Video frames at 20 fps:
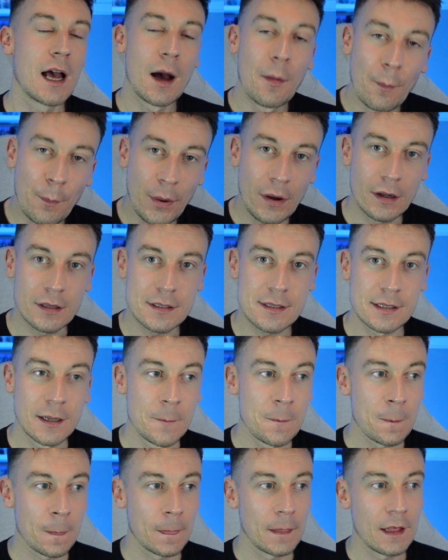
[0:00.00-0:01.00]
But
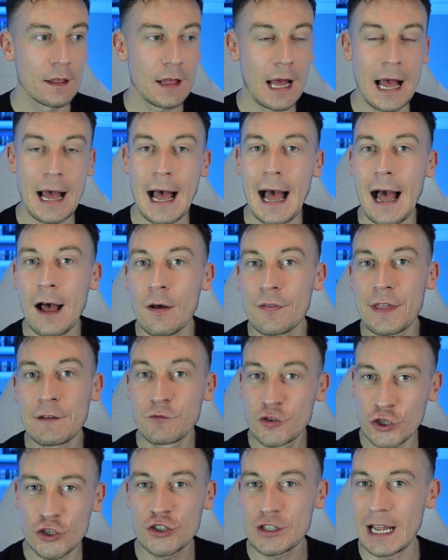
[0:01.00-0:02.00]
they've
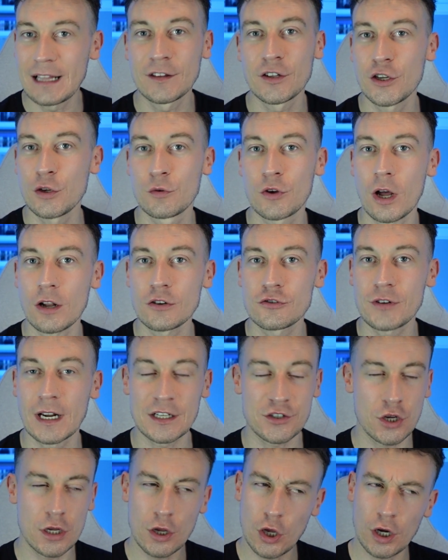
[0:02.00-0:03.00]
just signed a new
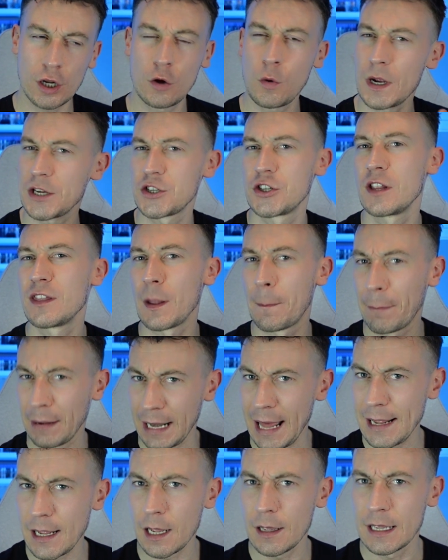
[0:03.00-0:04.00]
contract, so you've got to question the
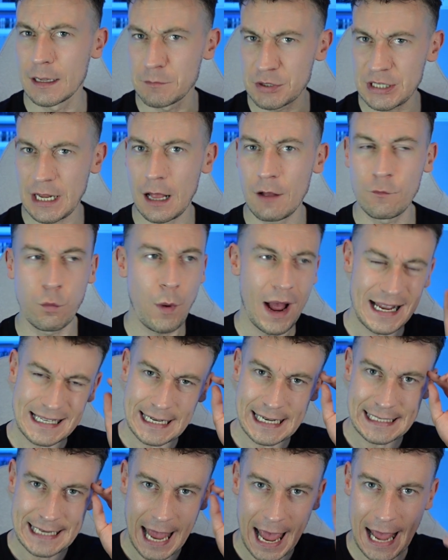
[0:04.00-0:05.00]
player himself. Where's
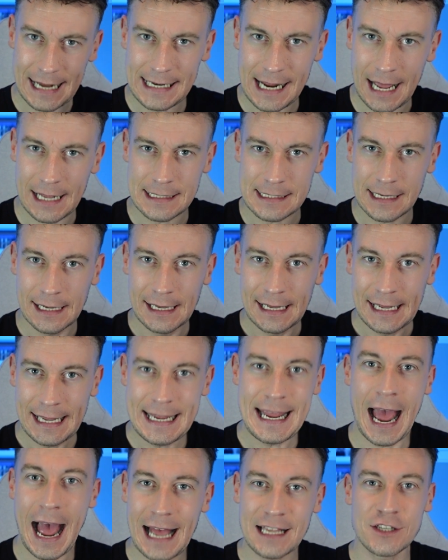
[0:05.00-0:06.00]
his head at?
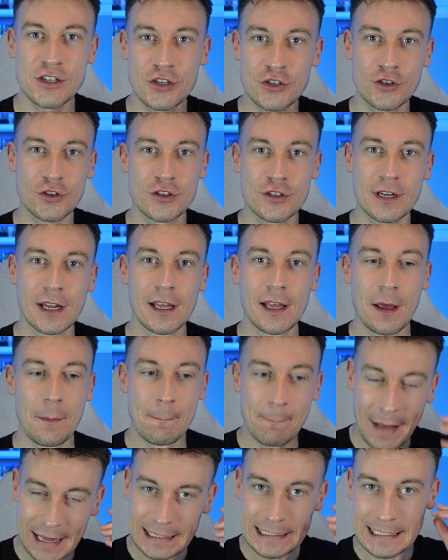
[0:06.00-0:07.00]
He has just
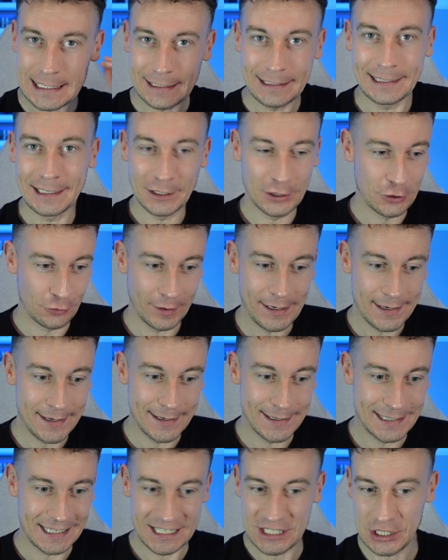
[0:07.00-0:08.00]
mentally
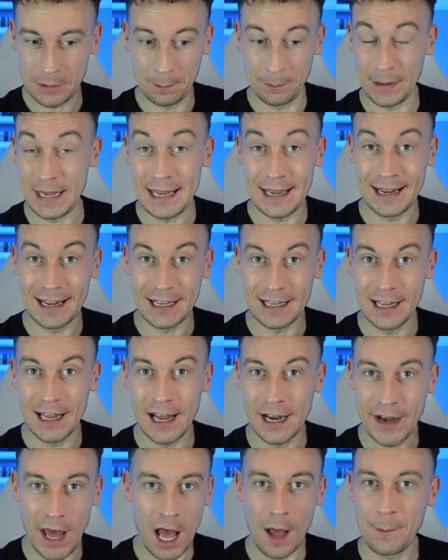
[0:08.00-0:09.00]
agreed to being
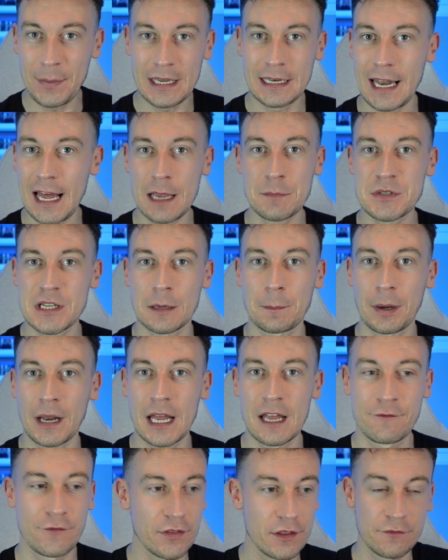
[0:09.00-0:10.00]
an RB Leipzig
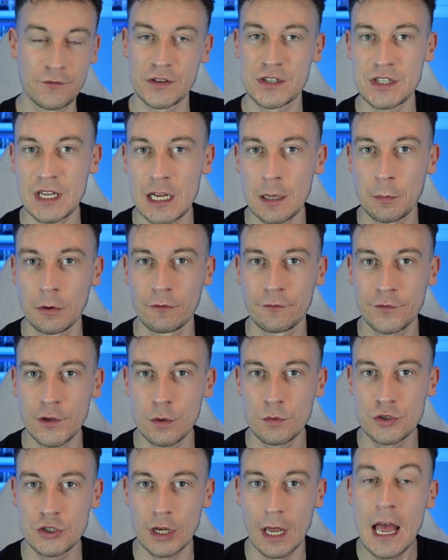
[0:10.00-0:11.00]
player for the foreseeable
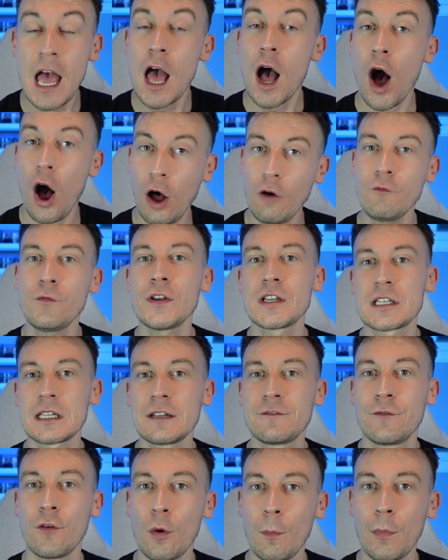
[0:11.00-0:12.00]
future. Obviously,
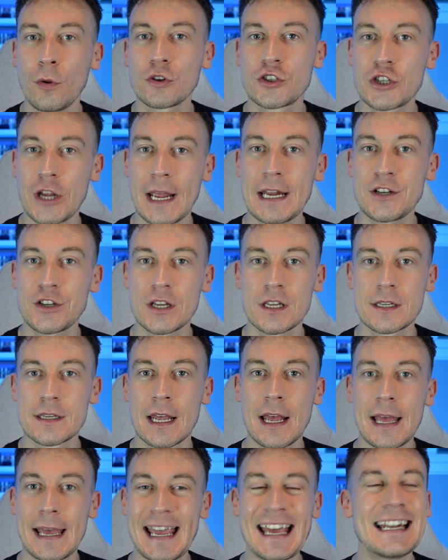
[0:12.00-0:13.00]
football changes
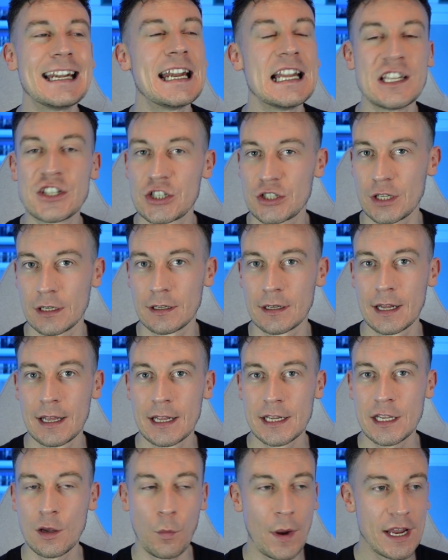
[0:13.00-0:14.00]
in an instant.
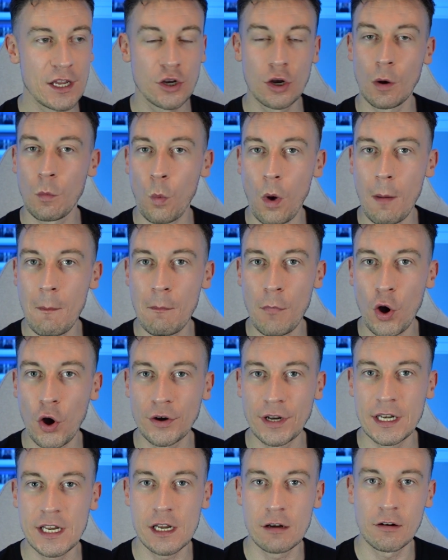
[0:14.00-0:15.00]
You wake up one
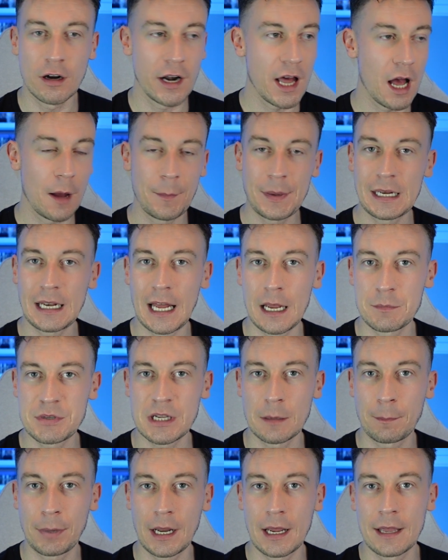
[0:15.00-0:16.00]
morning, you're an RB
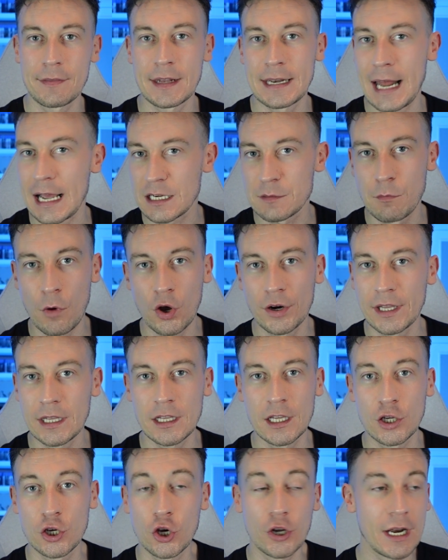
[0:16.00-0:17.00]
Leipzig player. The next morning,
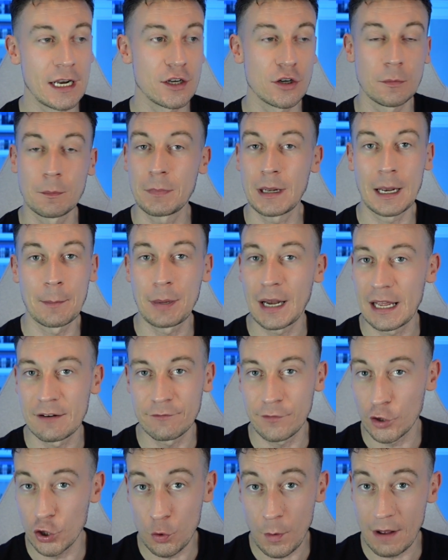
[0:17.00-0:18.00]
you could end up playing
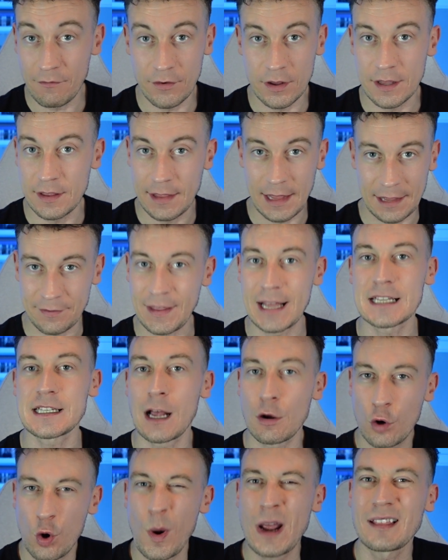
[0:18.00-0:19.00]
for whoever. That's
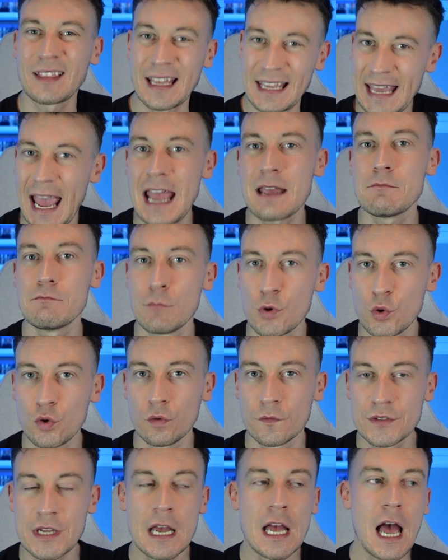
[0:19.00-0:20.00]
how quick the game
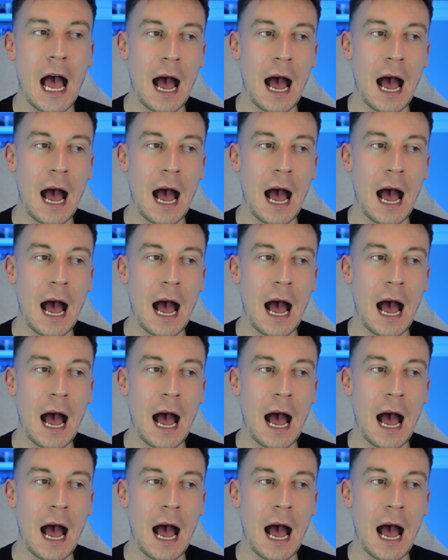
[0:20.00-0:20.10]
moves.